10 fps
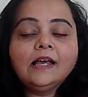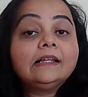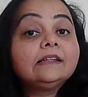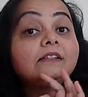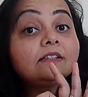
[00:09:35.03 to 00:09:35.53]

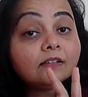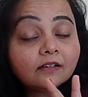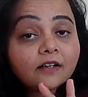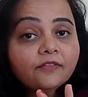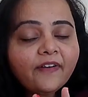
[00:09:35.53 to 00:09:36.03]
The
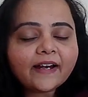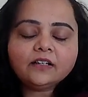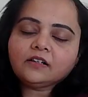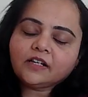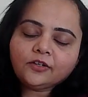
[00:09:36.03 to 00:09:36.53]
third
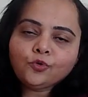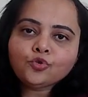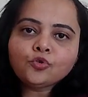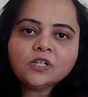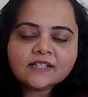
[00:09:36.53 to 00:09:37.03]
factor that you
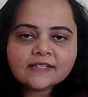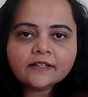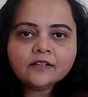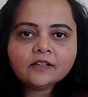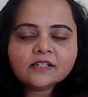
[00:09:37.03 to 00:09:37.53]
should
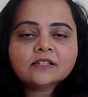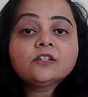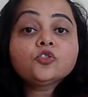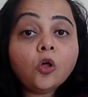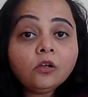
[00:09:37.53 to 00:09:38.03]
consider is the
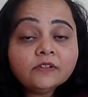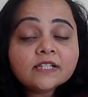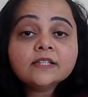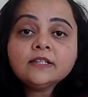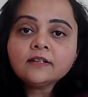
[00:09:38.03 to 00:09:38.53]

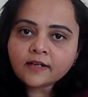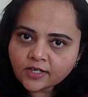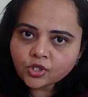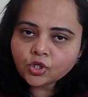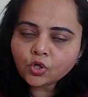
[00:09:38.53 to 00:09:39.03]
solvency
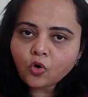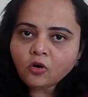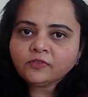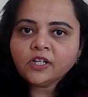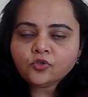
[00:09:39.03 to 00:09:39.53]
ratio
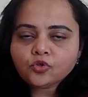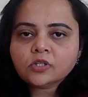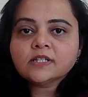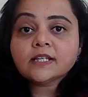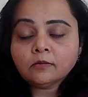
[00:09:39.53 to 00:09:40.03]
of the
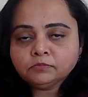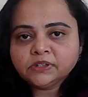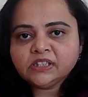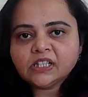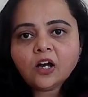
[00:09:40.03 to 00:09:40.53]
insurance
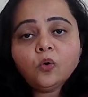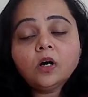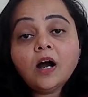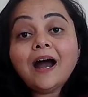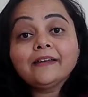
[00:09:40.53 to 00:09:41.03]
company. Now, a
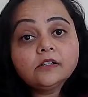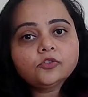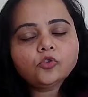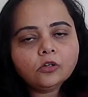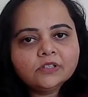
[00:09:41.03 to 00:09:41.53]
higher
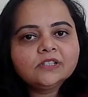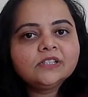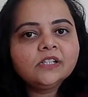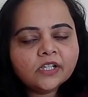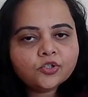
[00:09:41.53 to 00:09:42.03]

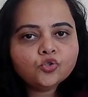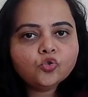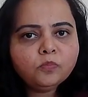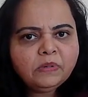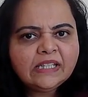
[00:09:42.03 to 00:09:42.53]
solvency ratio
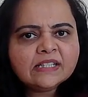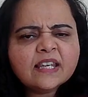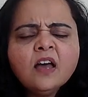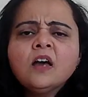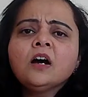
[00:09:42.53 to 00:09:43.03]
means
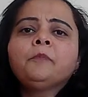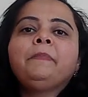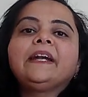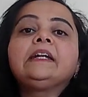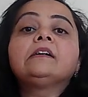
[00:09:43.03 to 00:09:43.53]
a
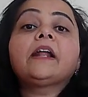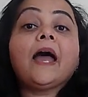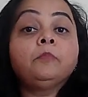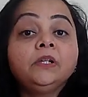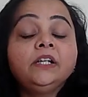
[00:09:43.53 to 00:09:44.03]
better
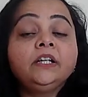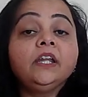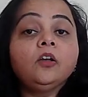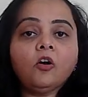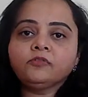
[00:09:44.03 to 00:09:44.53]

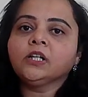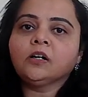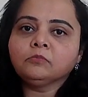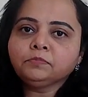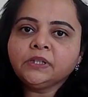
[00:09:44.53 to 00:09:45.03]
ability of the
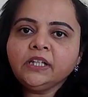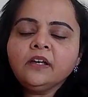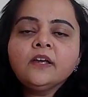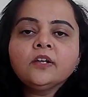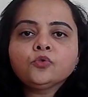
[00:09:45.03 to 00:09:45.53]
company
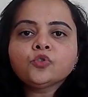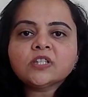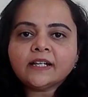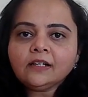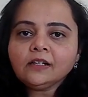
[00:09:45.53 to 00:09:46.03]
to
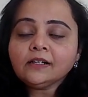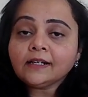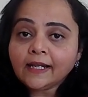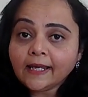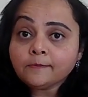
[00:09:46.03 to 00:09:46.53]
settle
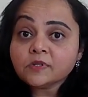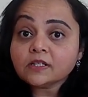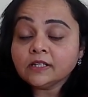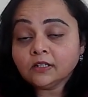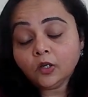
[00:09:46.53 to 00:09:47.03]
claims
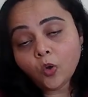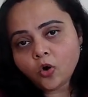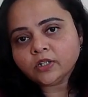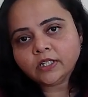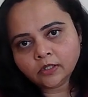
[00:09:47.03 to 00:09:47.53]
in the
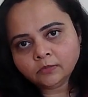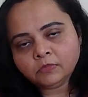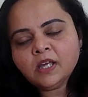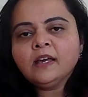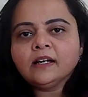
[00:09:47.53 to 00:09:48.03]
long term.
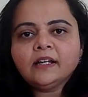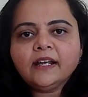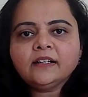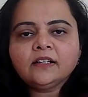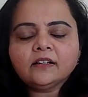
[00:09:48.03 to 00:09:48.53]
Correct?